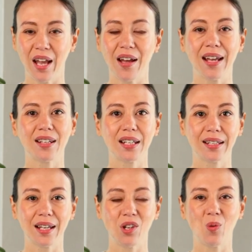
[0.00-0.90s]
that
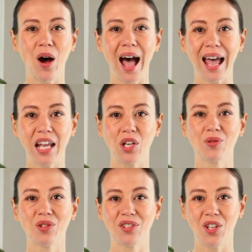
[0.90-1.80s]
details what any
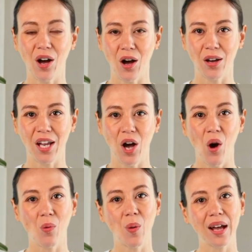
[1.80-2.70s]
user saw,
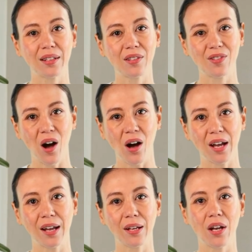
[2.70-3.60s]
when they saw
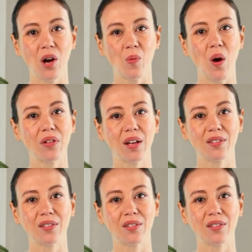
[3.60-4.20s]
it, what